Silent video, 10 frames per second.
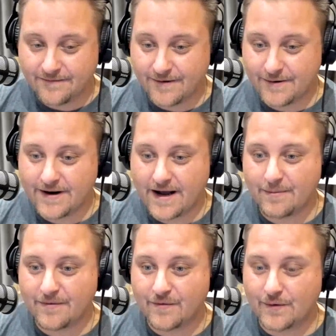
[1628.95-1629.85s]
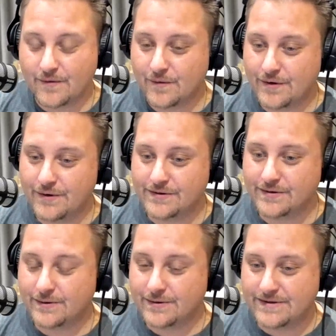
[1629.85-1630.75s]
Very happy for your
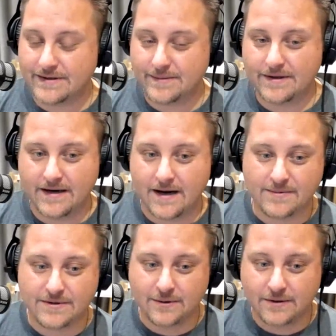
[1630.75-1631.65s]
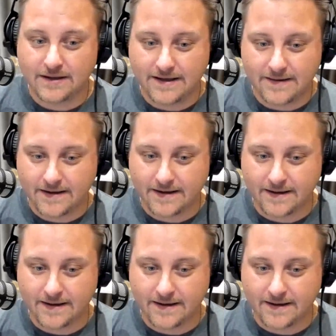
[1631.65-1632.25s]
stories, gentlemen. Absolutely